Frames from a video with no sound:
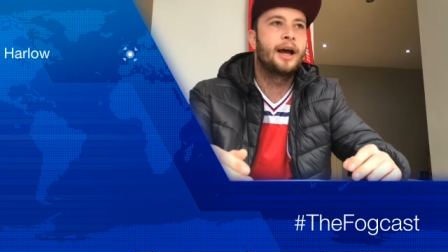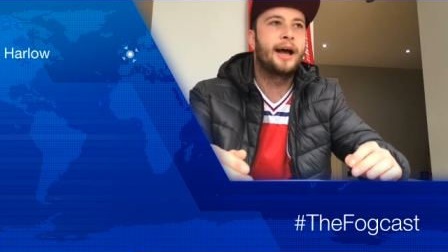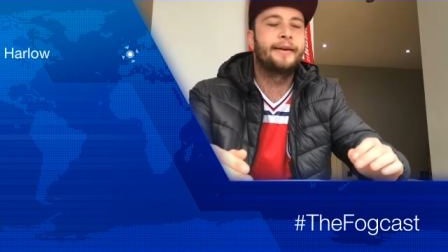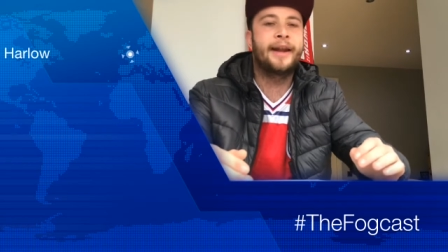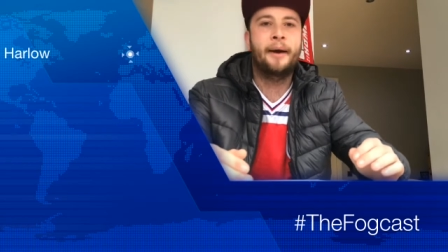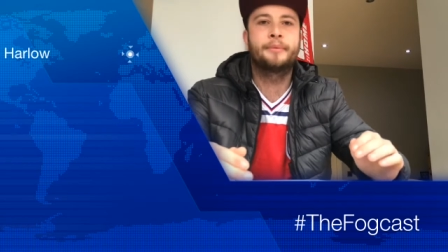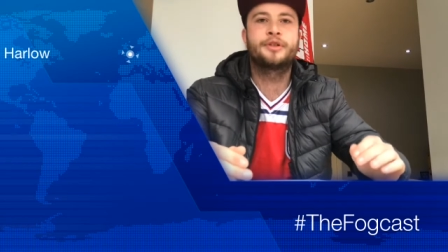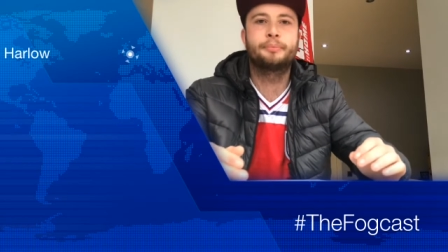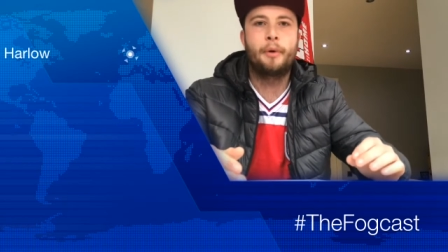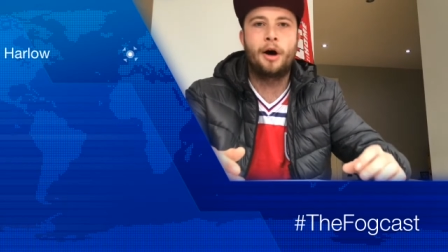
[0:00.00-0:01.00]
And that
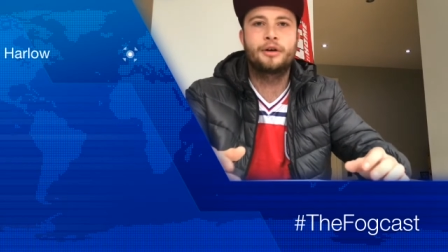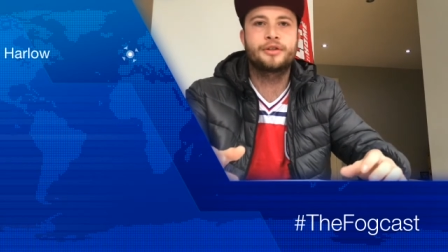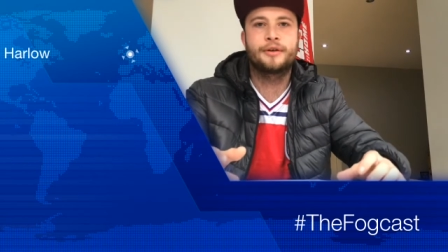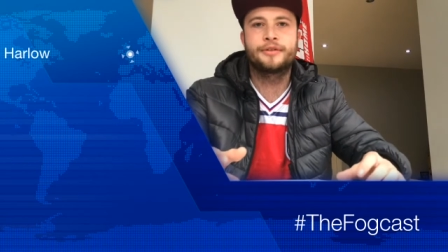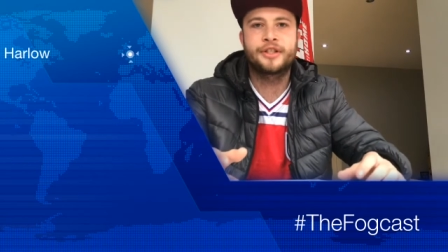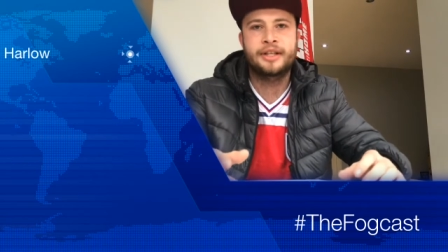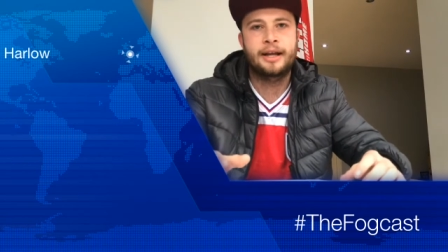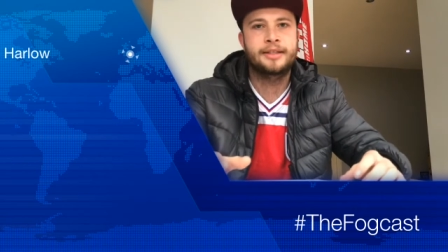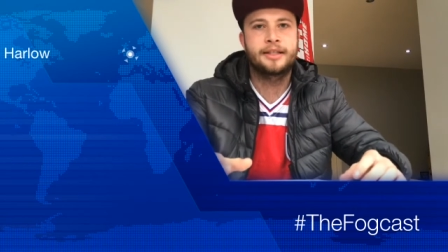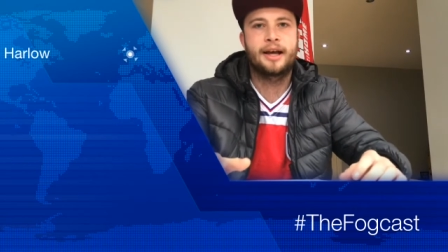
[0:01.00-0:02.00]
was marked on
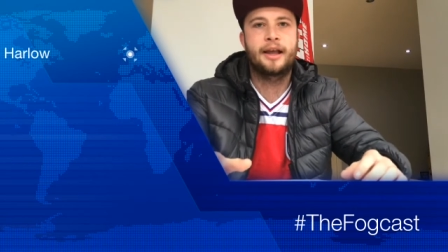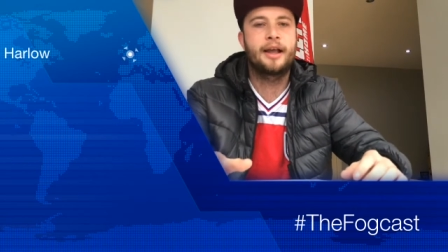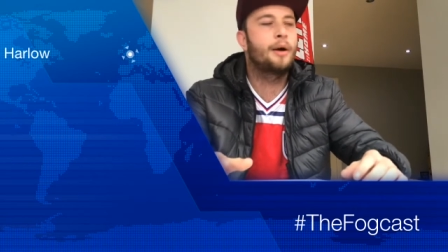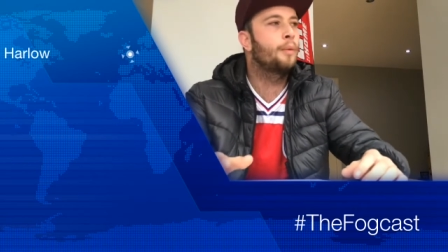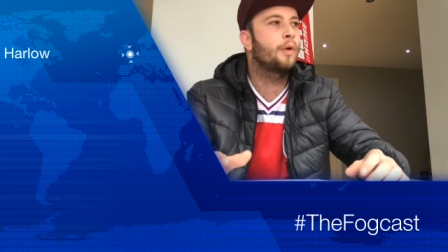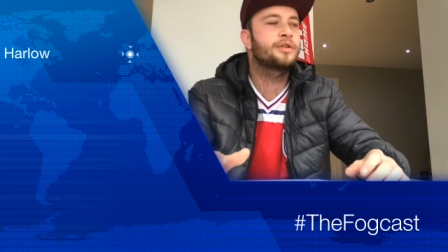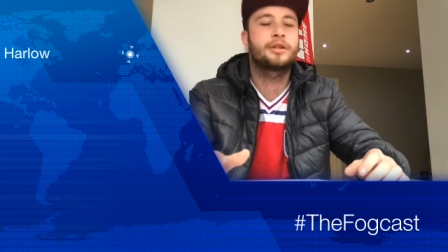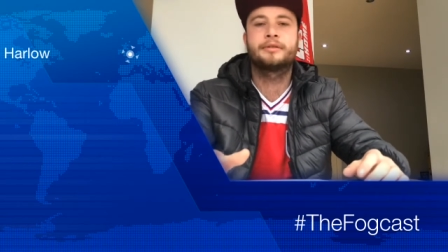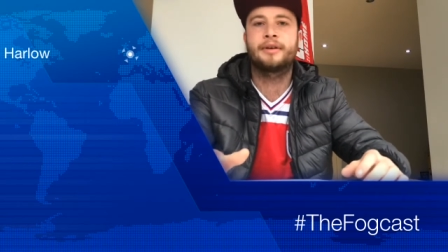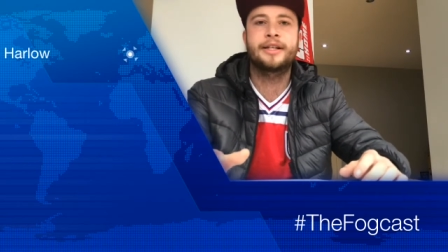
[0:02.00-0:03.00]
Saturday. And what
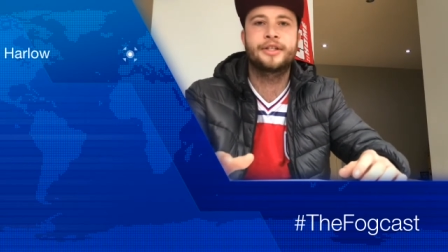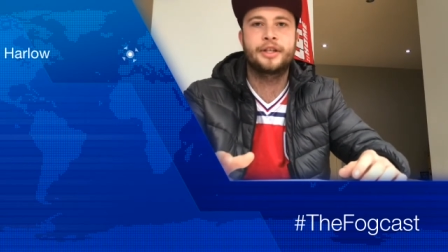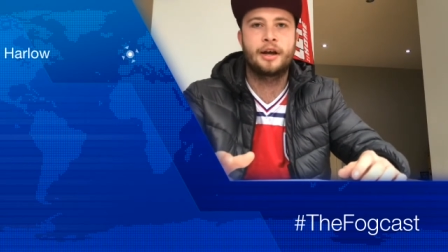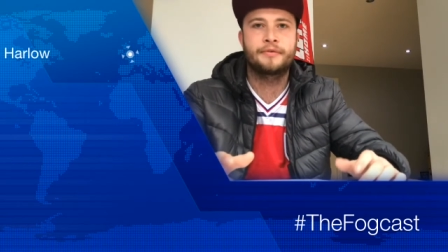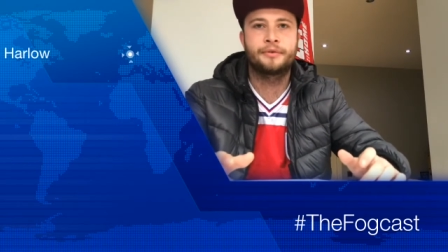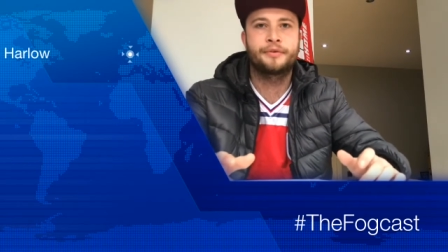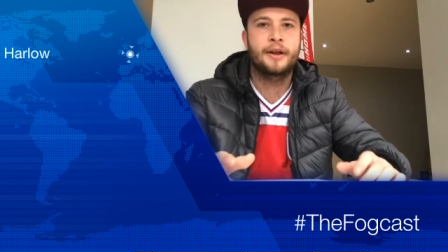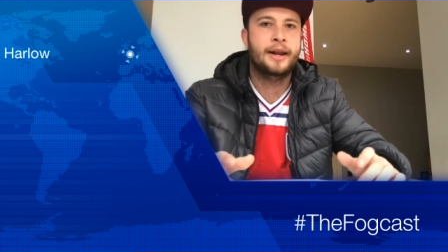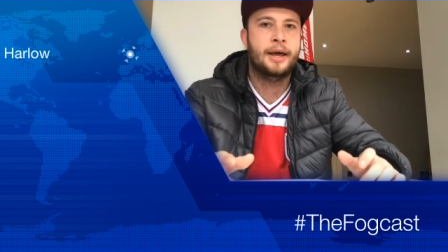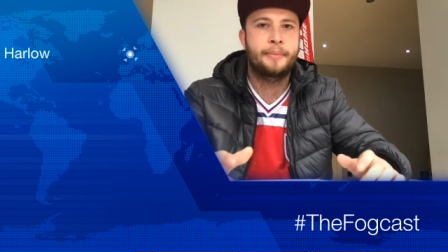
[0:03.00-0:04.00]
a great servant for
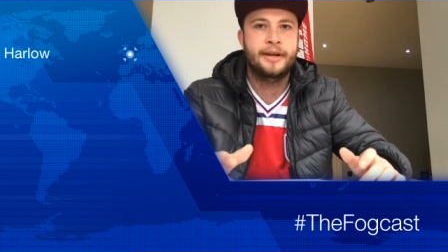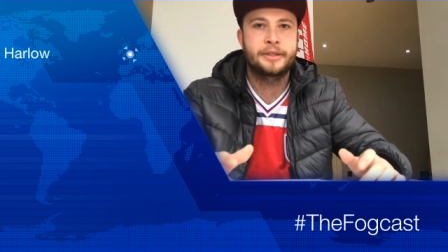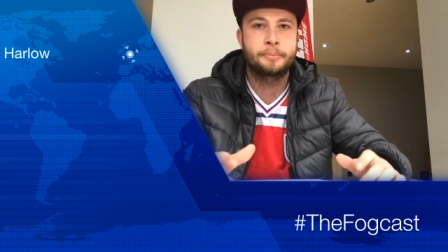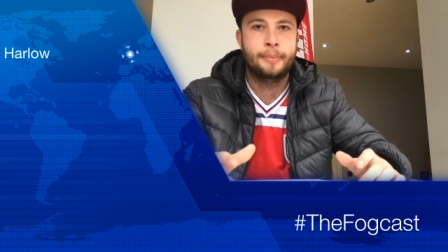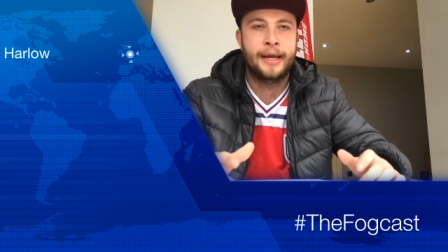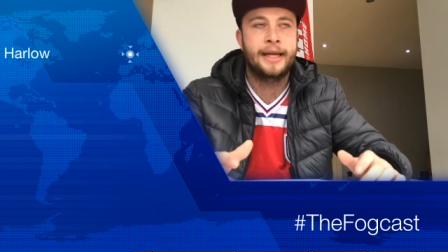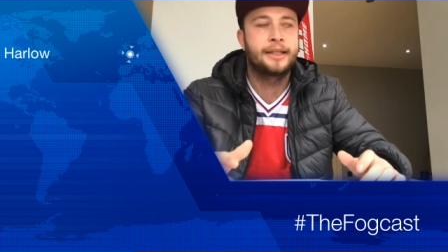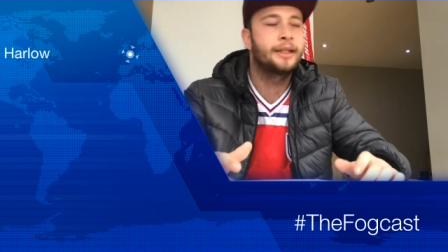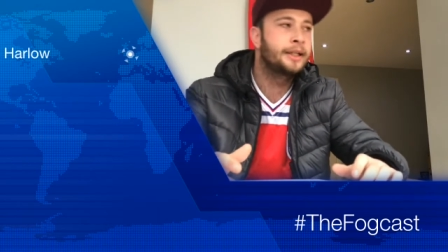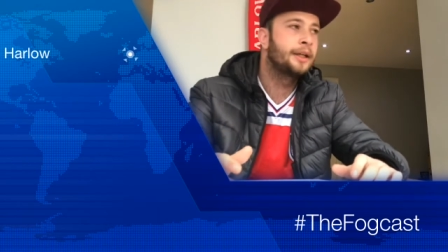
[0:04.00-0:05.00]
the club he has been.